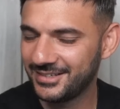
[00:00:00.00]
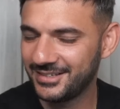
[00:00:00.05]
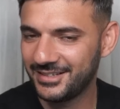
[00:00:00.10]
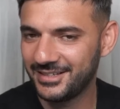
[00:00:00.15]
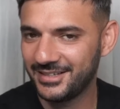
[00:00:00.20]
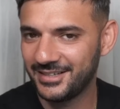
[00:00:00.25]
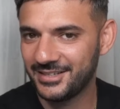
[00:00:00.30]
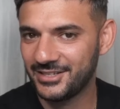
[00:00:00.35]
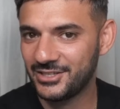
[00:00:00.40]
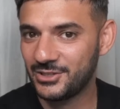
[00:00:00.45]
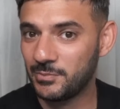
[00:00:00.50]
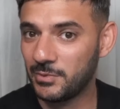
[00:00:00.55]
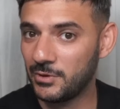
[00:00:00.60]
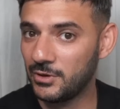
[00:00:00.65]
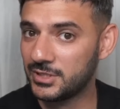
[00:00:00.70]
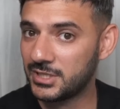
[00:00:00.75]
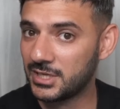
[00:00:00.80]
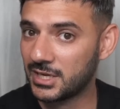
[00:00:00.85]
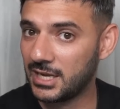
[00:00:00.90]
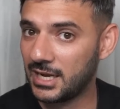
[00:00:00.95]

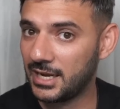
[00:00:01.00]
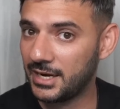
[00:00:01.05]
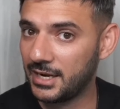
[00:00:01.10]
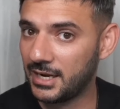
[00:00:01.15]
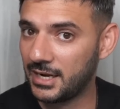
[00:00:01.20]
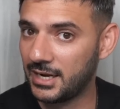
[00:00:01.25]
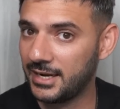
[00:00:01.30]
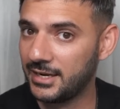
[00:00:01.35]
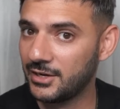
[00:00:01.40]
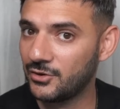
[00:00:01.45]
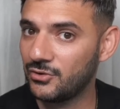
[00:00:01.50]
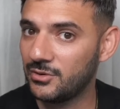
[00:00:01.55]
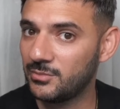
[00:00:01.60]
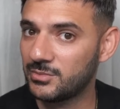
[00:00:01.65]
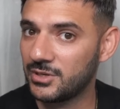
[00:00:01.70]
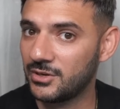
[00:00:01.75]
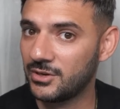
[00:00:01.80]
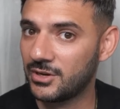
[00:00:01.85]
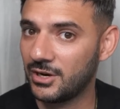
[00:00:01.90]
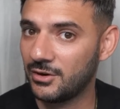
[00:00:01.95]
Spirits are kind of high in
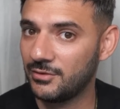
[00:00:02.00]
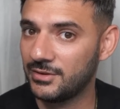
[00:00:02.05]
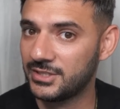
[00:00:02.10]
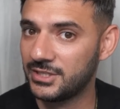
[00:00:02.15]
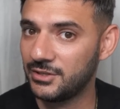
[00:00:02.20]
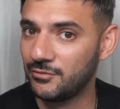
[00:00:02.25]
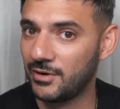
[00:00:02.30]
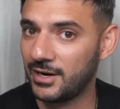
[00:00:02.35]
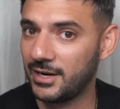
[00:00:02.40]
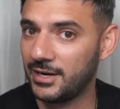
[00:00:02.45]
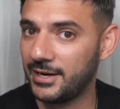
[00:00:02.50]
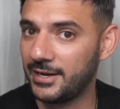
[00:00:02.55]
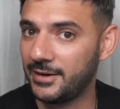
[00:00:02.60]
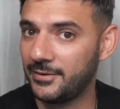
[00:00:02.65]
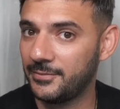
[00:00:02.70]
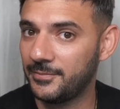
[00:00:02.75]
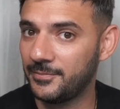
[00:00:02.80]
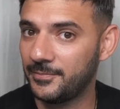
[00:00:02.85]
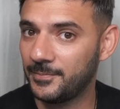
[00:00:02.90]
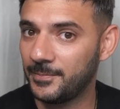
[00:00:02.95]
cryptocurrency right now.